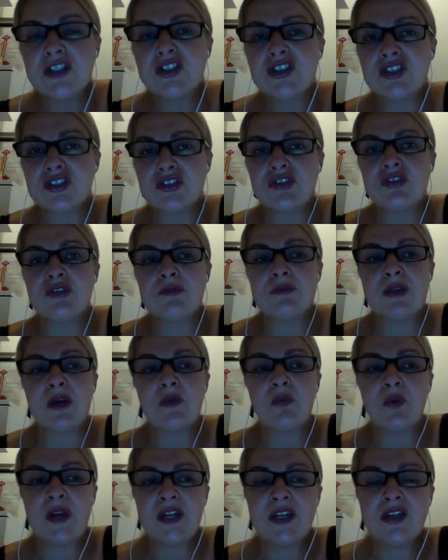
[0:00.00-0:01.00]
assume that
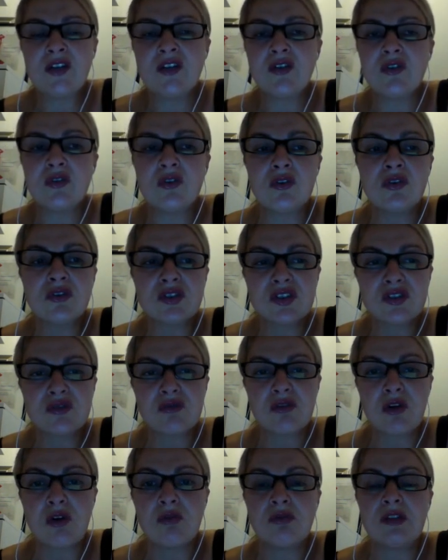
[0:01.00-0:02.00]
when you're
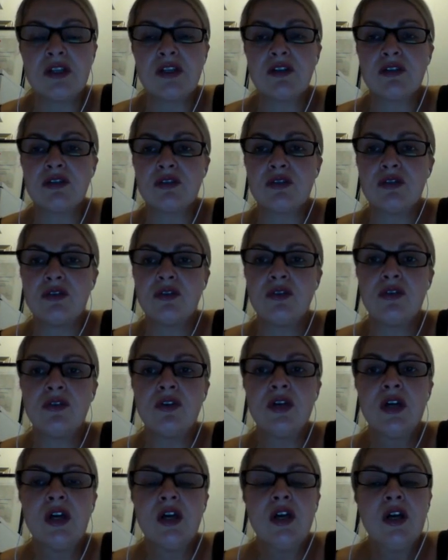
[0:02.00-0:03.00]
scrolling through
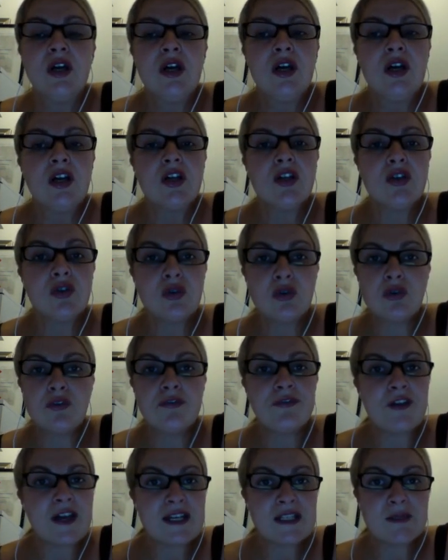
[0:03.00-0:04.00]
your
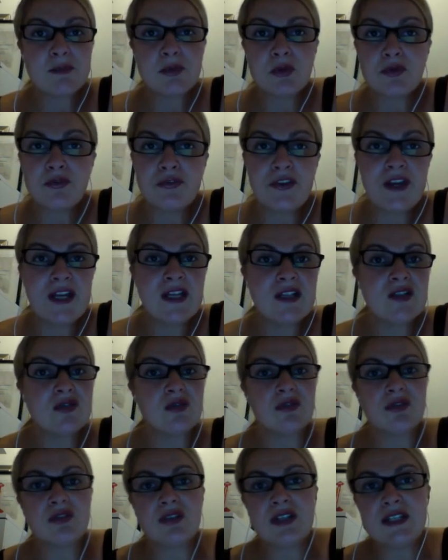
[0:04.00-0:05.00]
Facebook feeds
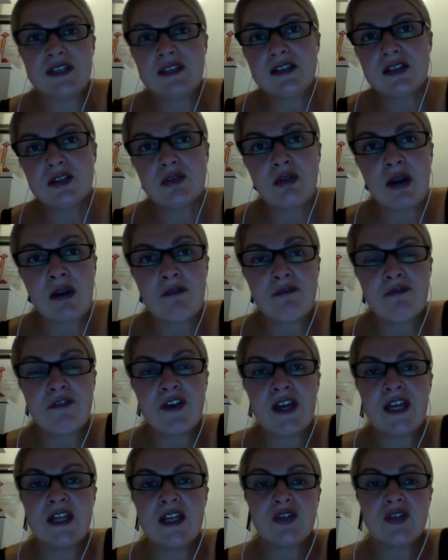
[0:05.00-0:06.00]
or your Instagram
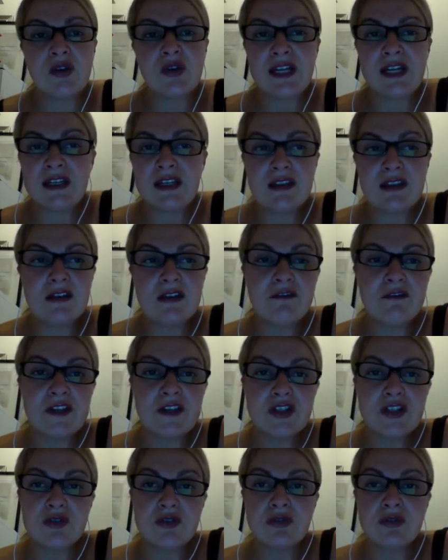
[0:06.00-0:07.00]
feeds or anything
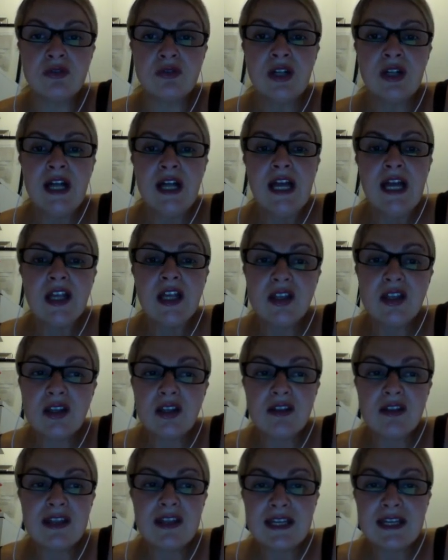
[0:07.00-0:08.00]
visual,
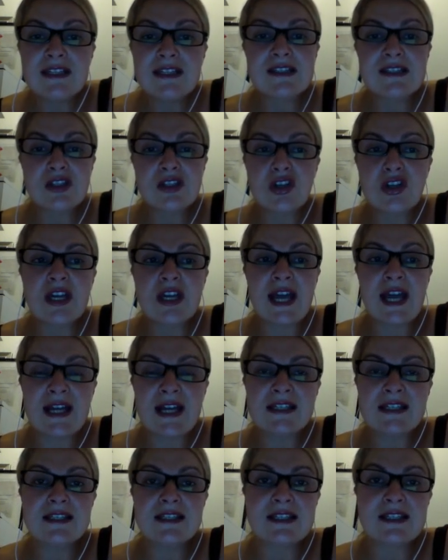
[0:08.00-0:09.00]
you can
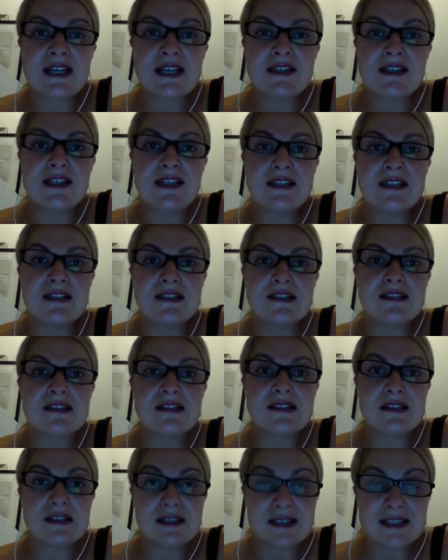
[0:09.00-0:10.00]
understand these
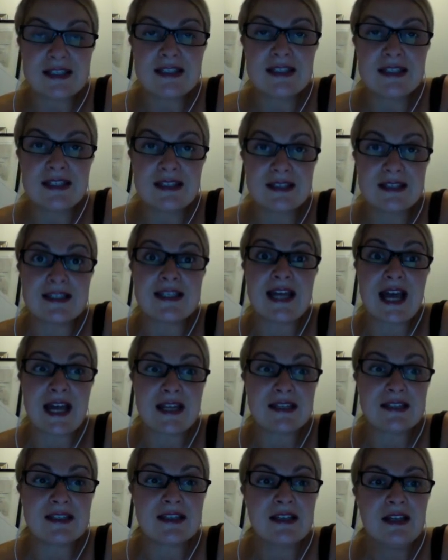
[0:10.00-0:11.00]

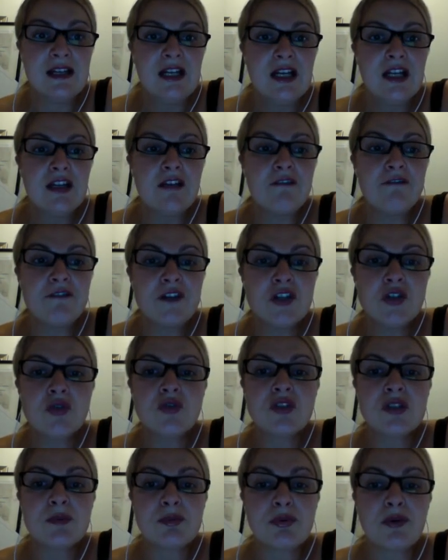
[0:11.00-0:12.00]
stats. The
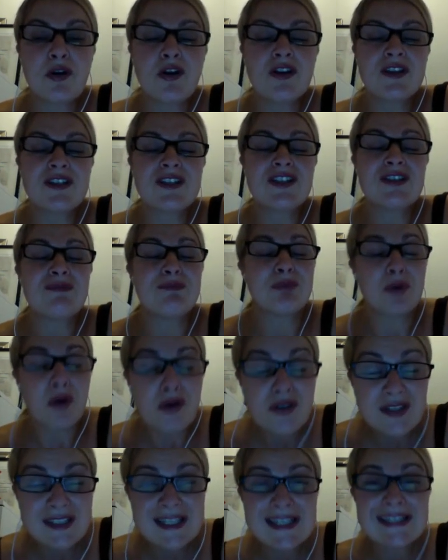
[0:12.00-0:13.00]
visuals are
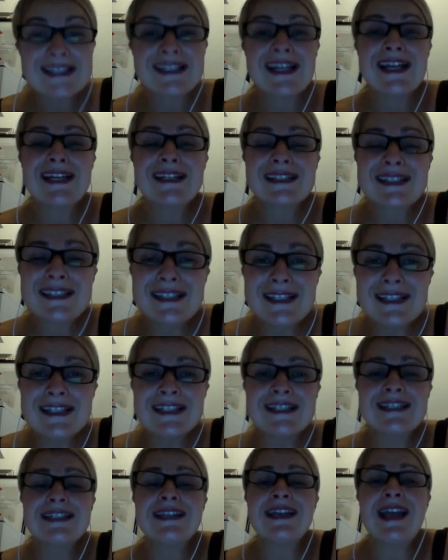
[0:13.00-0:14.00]
processed
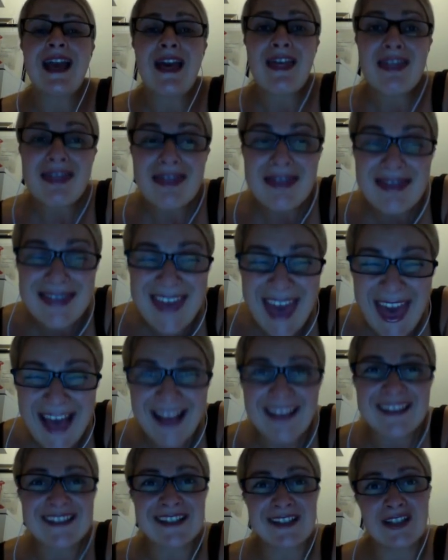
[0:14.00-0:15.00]

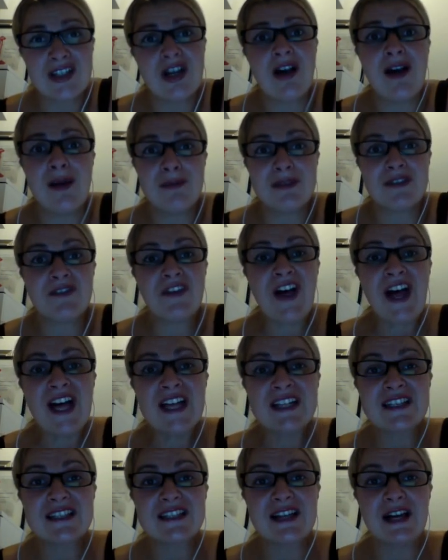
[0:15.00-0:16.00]
60,000 times
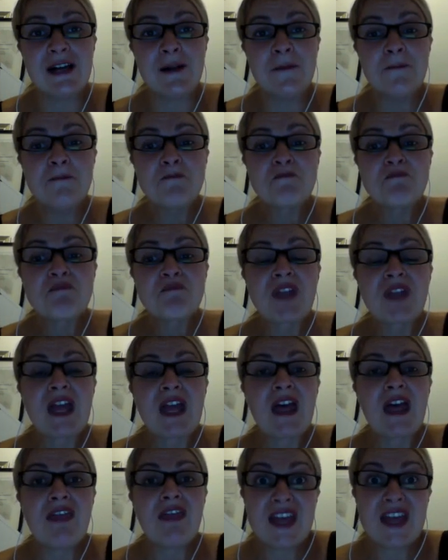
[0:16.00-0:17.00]
faster
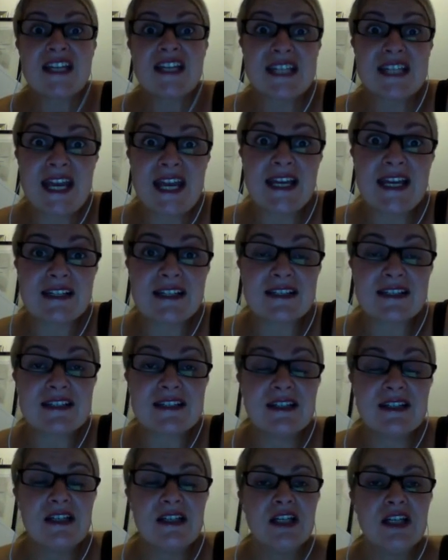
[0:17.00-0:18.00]
than text.
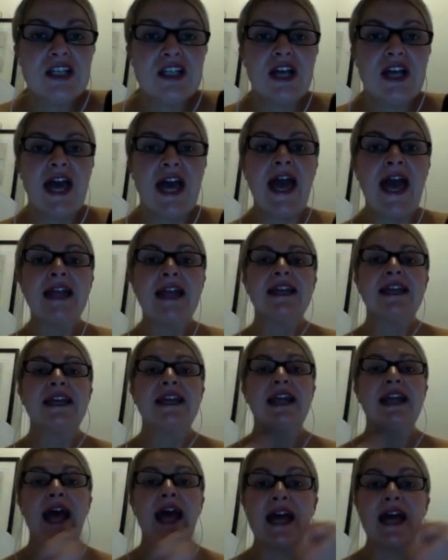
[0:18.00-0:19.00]
And
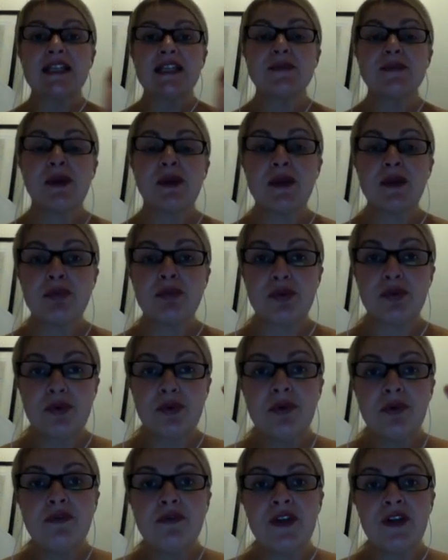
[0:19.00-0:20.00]
it has been
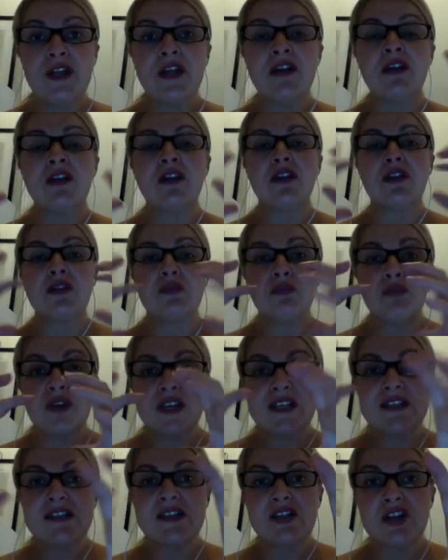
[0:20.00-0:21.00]
proven,
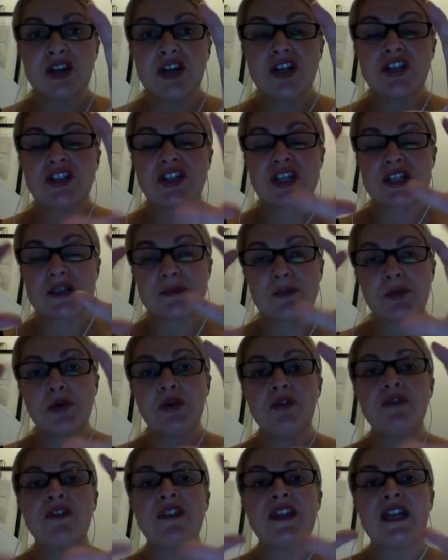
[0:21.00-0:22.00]
research has
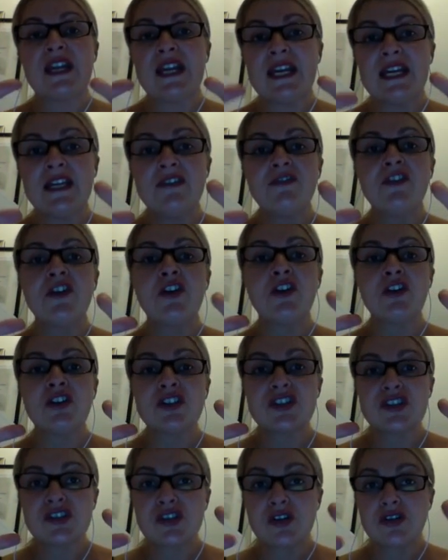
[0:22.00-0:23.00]
proven that even on a
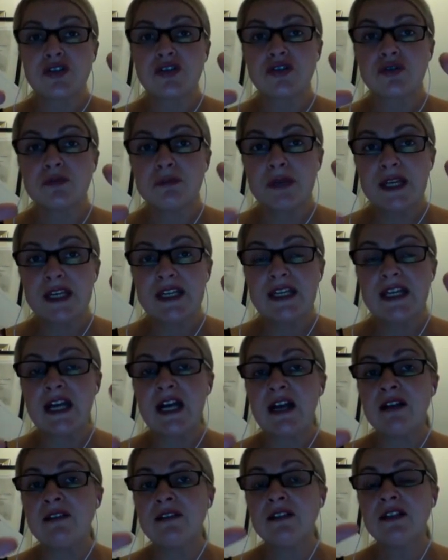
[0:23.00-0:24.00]
social
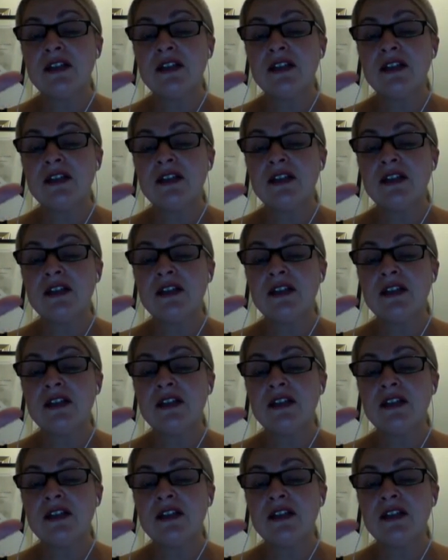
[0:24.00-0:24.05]
media,